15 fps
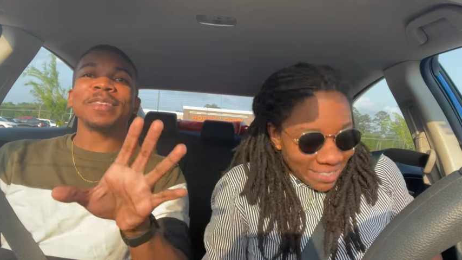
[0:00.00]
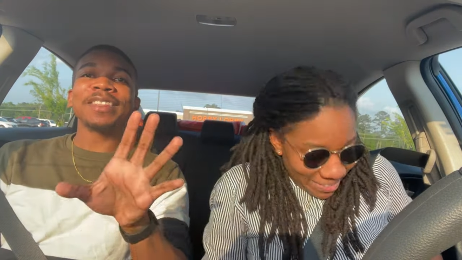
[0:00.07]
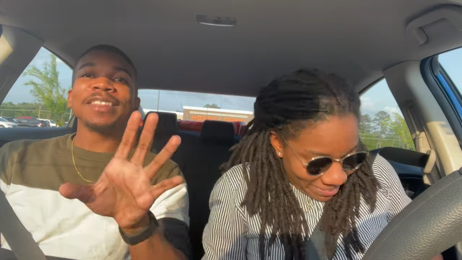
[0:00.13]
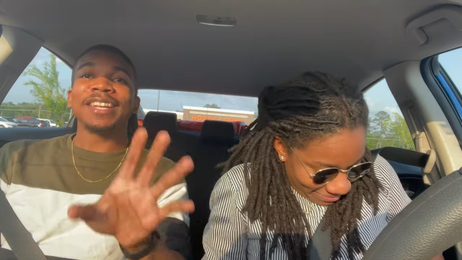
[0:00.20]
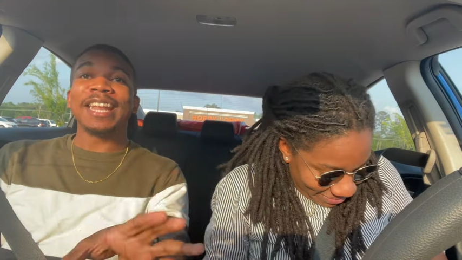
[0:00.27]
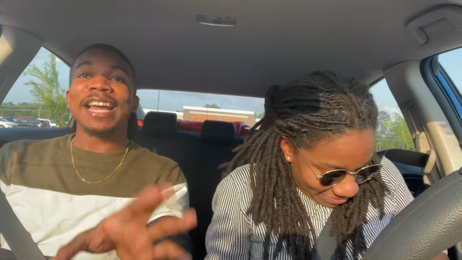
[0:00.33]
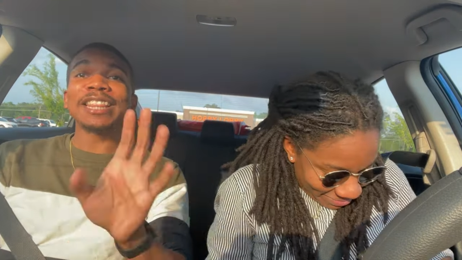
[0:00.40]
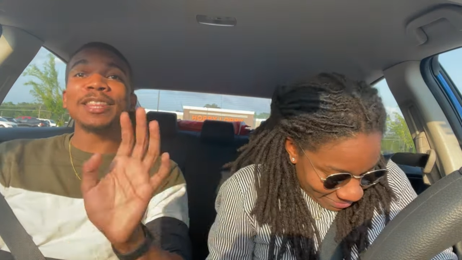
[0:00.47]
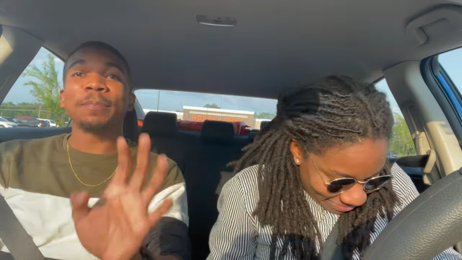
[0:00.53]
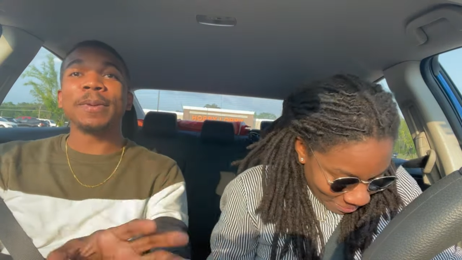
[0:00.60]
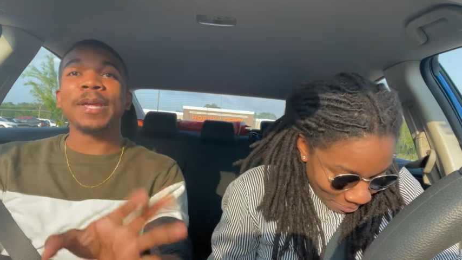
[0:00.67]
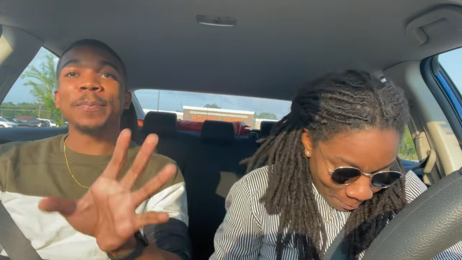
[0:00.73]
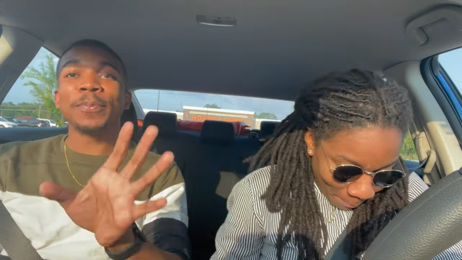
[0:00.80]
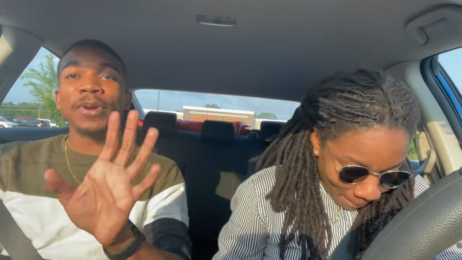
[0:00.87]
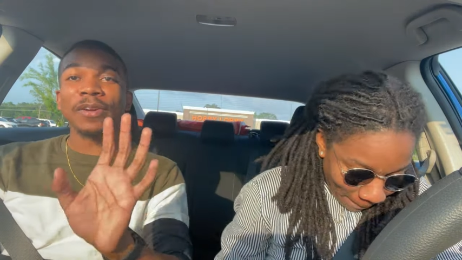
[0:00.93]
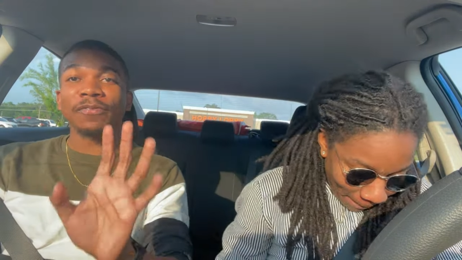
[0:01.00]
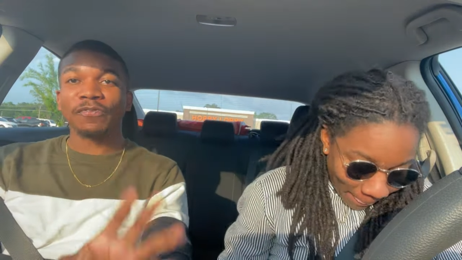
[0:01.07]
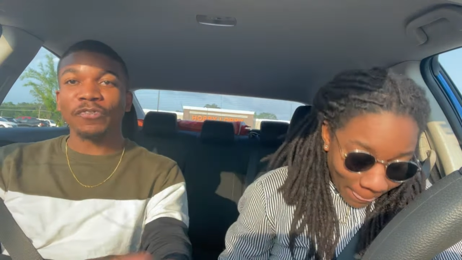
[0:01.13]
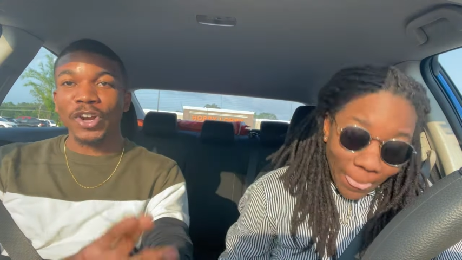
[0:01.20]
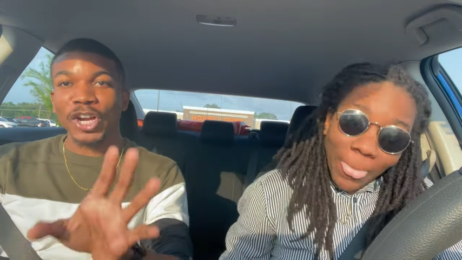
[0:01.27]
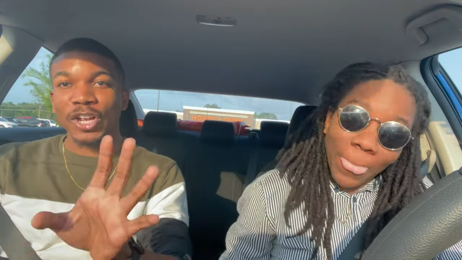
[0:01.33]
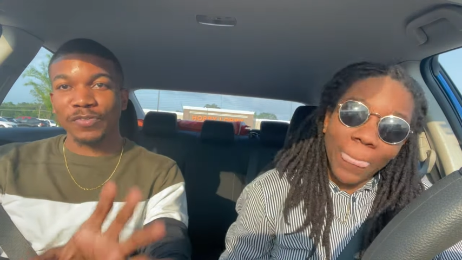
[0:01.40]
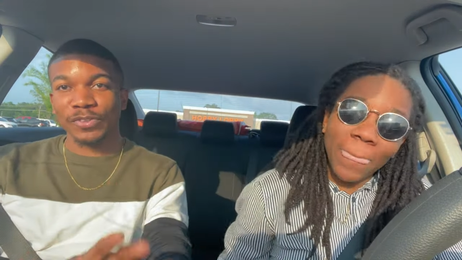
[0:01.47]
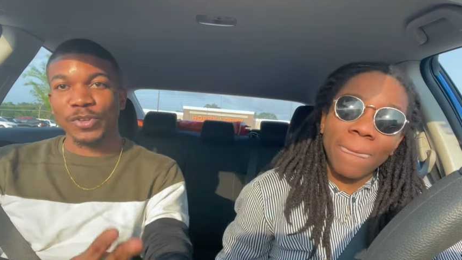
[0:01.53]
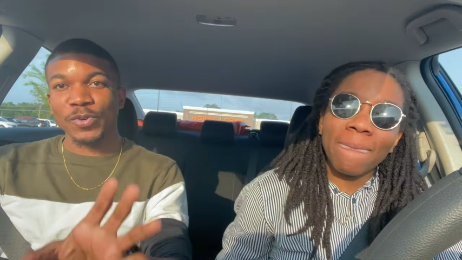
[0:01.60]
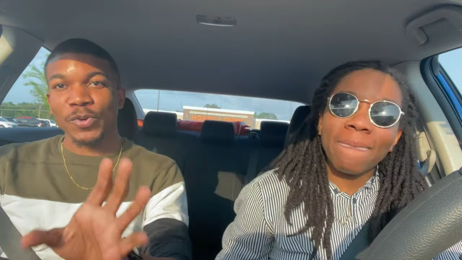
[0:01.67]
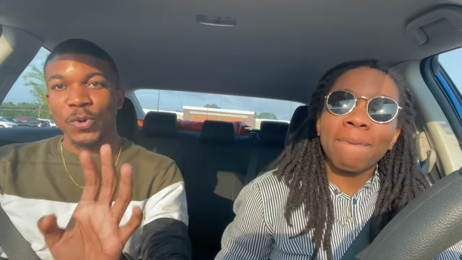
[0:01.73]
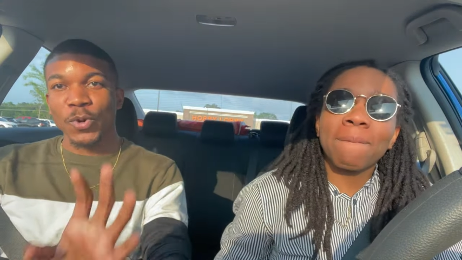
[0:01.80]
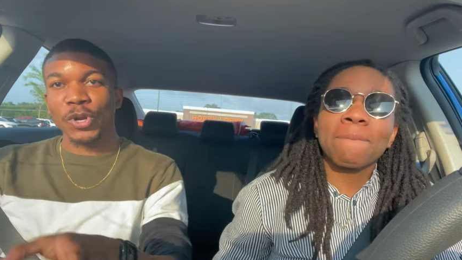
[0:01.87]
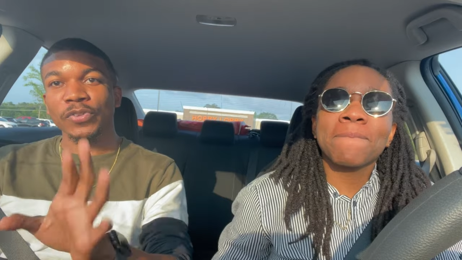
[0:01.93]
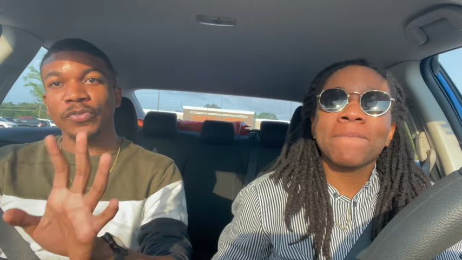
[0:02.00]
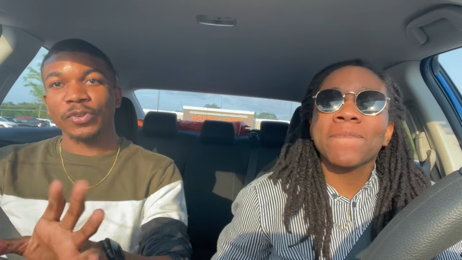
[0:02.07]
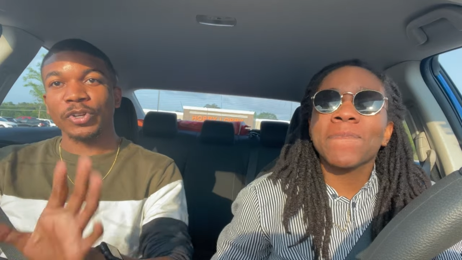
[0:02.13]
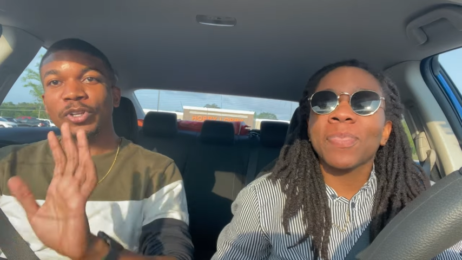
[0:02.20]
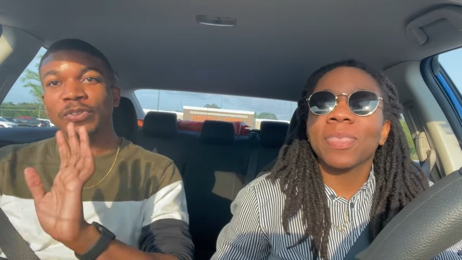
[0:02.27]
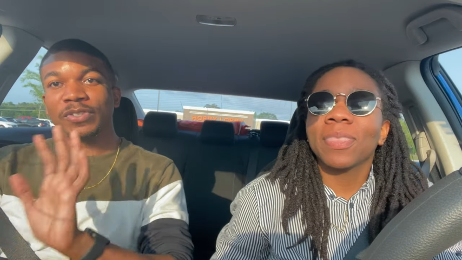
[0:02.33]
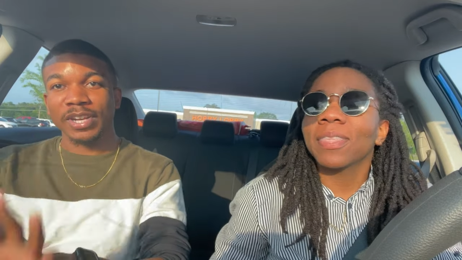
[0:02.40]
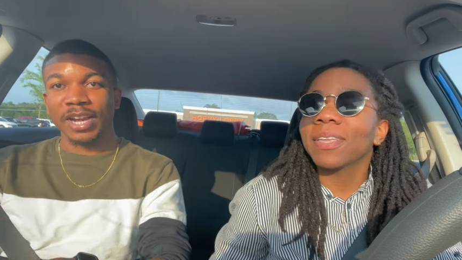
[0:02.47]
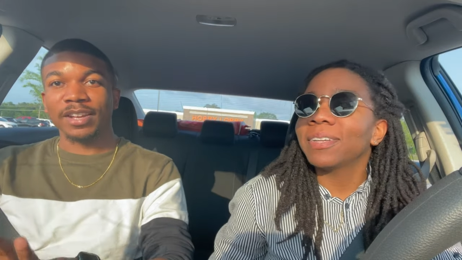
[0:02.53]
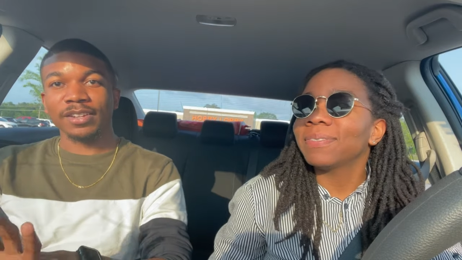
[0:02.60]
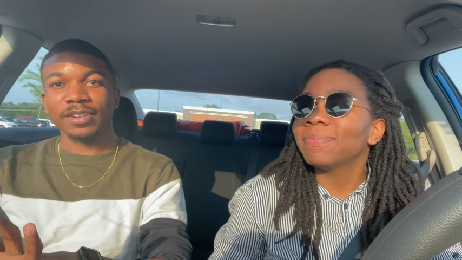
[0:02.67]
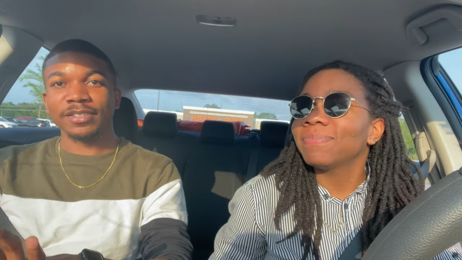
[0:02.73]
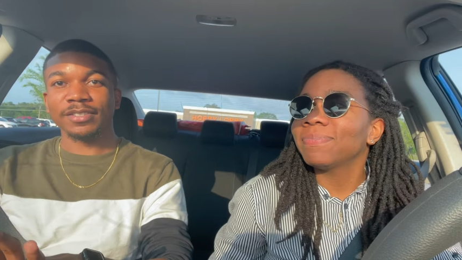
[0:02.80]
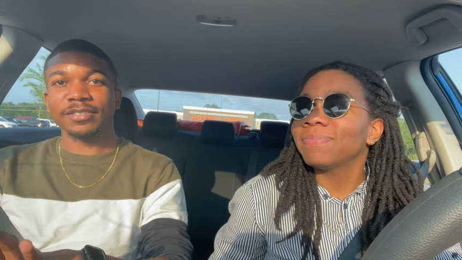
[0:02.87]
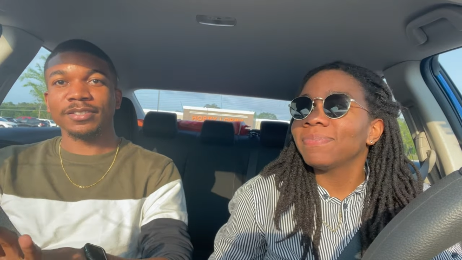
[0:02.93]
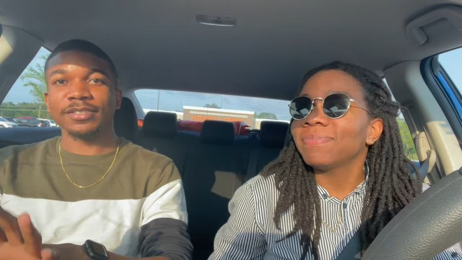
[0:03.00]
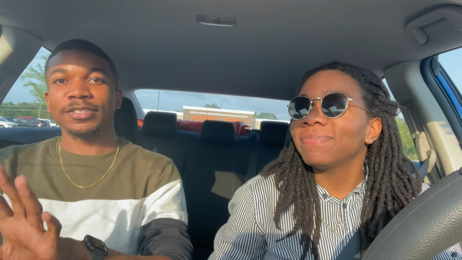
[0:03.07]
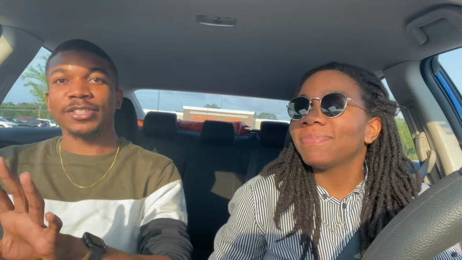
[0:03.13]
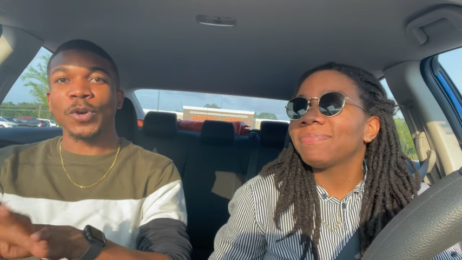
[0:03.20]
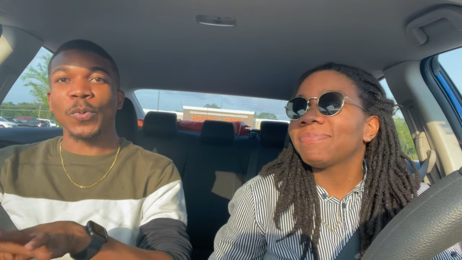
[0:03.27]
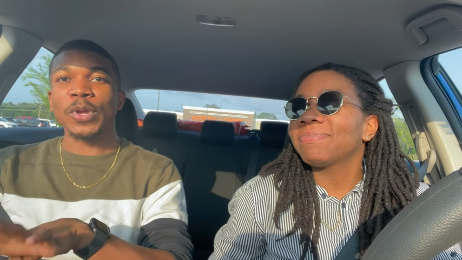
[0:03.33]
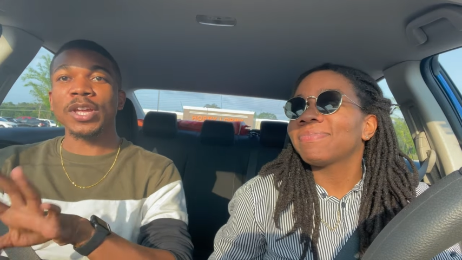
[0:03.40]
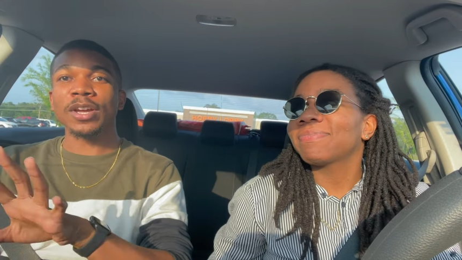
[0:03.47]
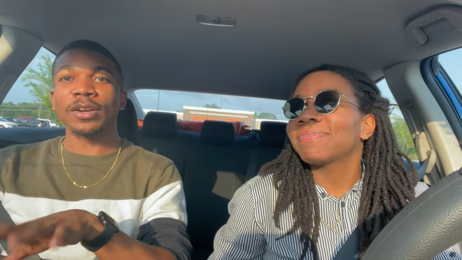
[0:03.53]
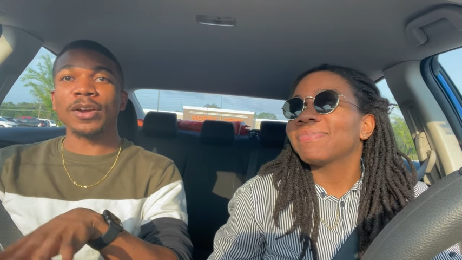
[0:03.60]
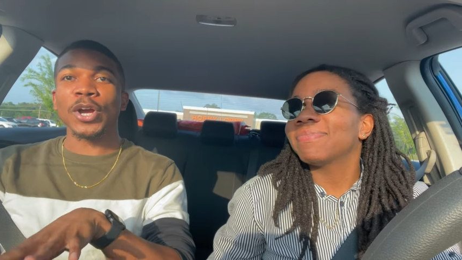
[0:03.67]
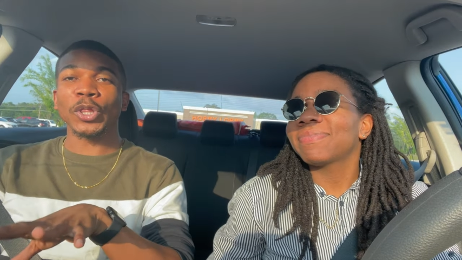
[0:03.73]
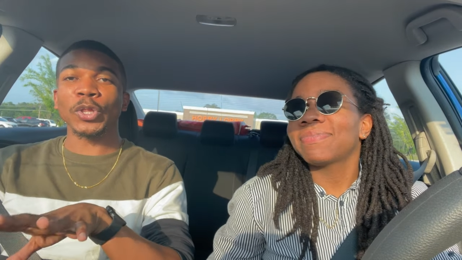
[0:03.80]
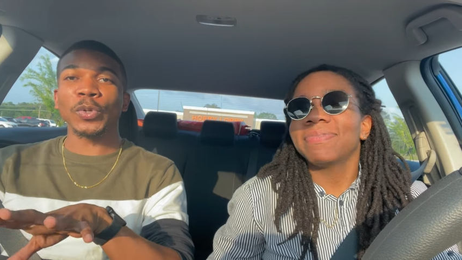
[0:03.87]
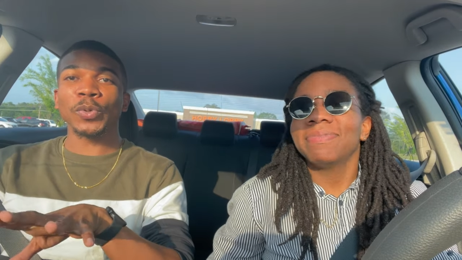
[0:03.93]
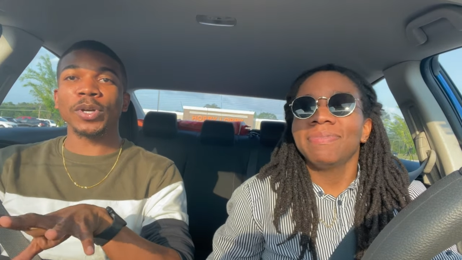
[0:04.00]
Speaker 1: the let the people in front of you order for you challenge. So we're gonna go through a